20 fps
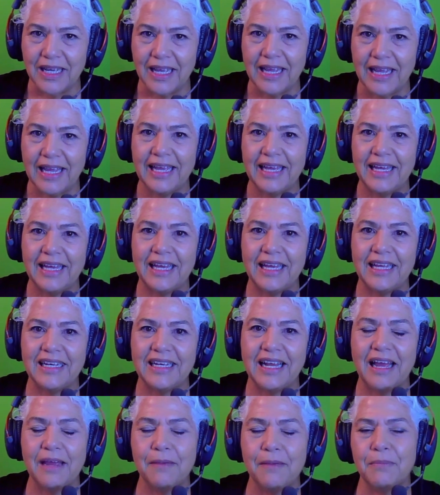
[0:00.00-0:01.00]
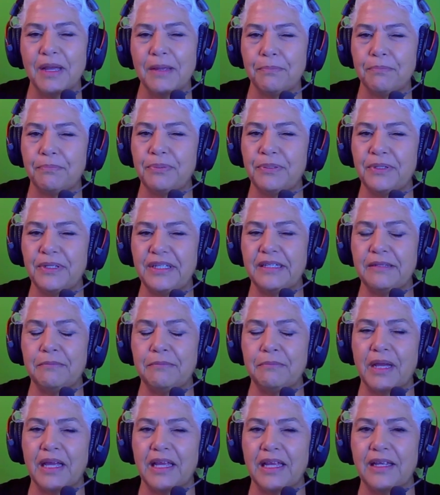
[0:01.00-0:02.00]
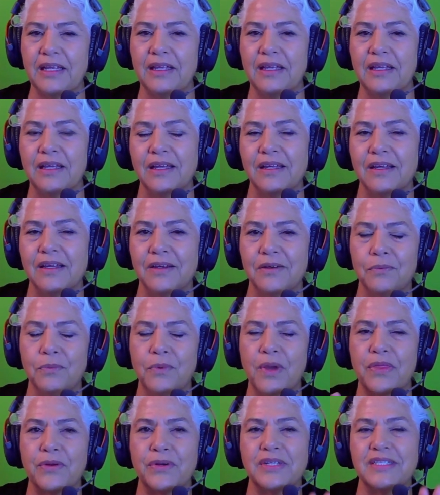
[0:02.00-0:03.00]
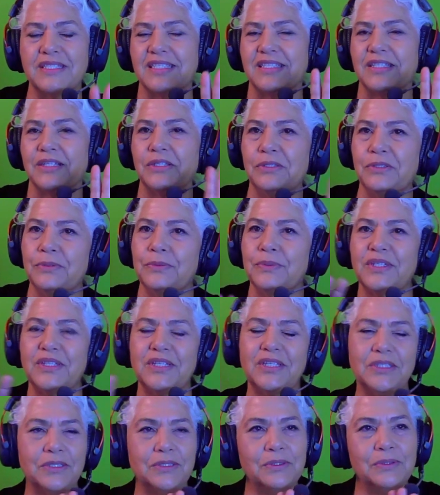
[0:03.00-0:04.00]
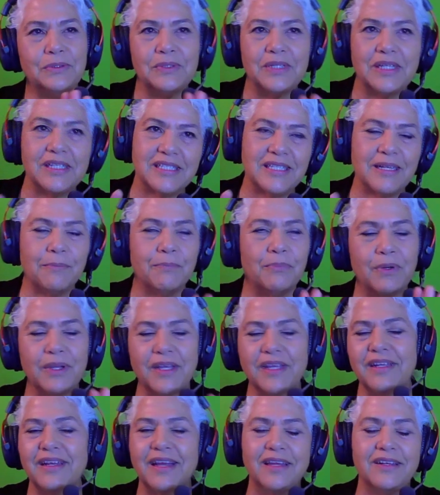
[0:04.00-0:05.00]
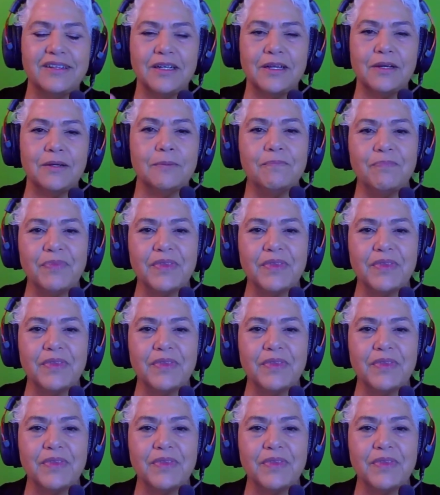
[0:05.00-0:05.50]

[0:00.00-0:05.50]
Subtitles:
And I might put in my whether it's ooh or you at some point, I don't know.